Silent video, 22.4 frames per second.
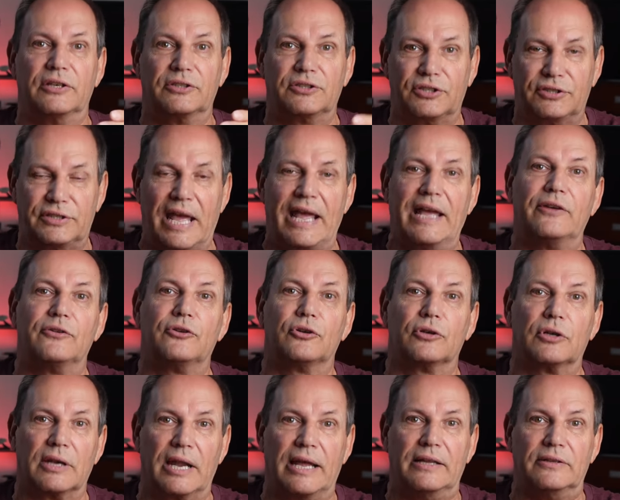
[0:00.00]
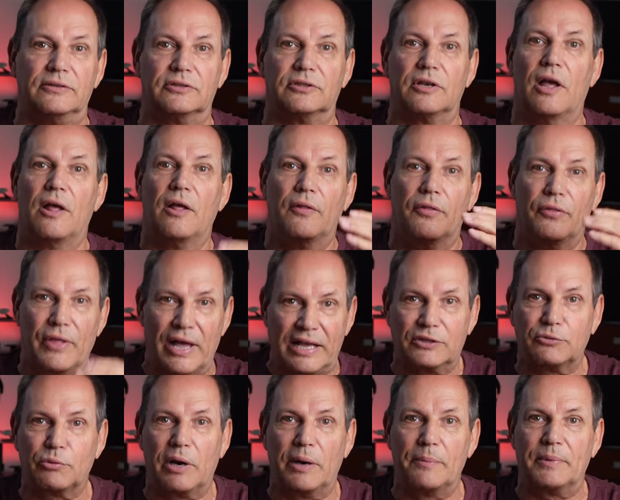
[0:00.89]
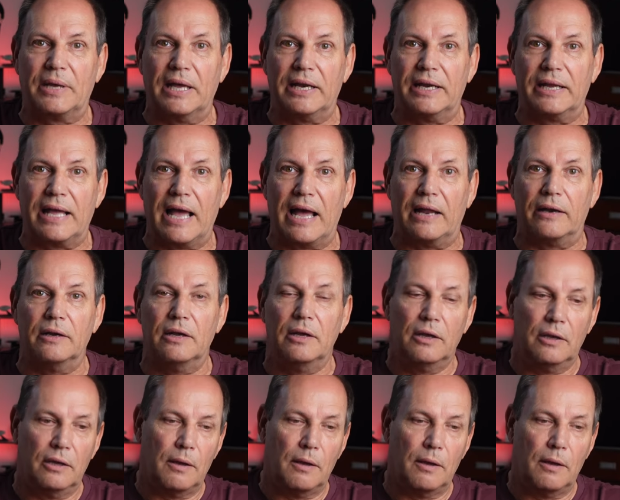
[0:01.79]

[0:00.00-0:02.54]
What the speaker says: standard lens. That's what I'm getting at.